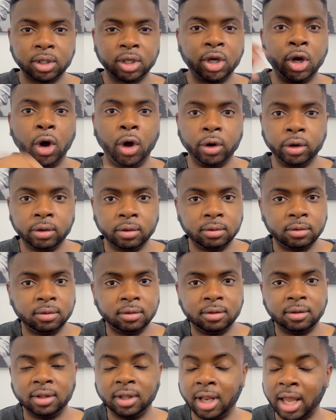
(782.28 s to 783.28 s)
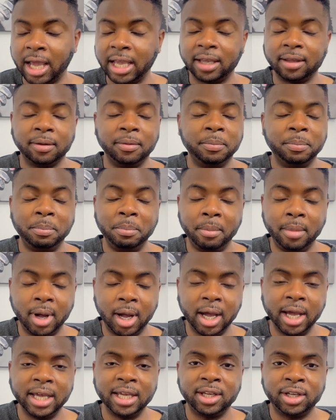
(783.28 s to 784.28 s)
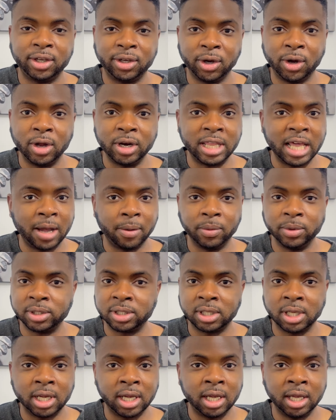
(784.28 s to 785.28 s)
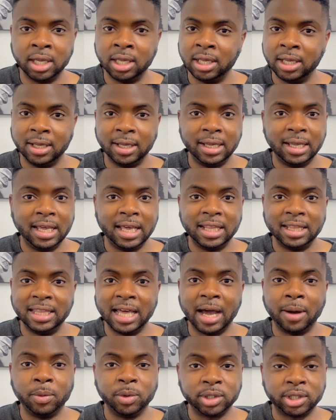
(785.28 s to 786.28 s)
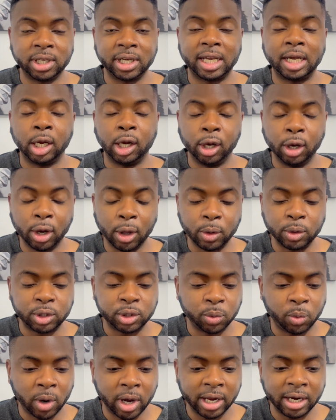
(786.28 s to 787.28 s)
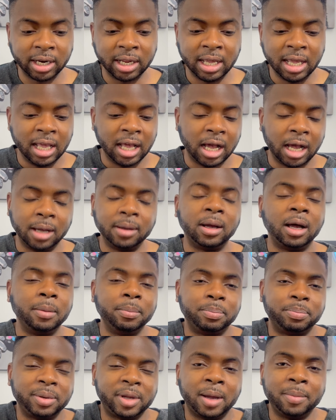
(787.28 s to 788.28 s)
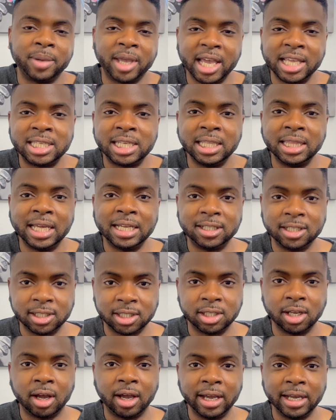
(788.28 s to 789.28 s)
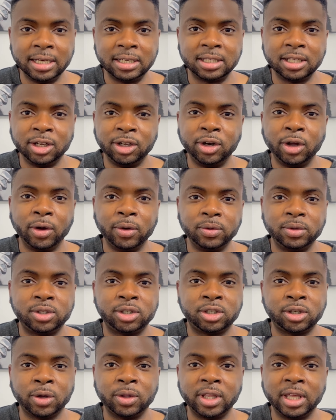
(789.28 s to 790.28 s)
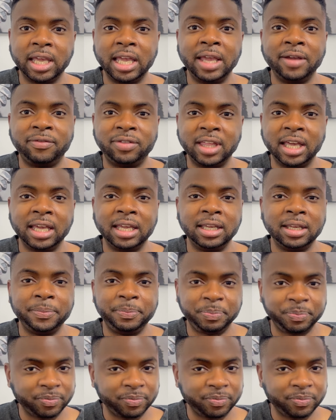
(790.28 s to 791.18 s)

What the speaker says: gone. Like, my God, that was a close one. I'm guessing they're designed, you know, so that if they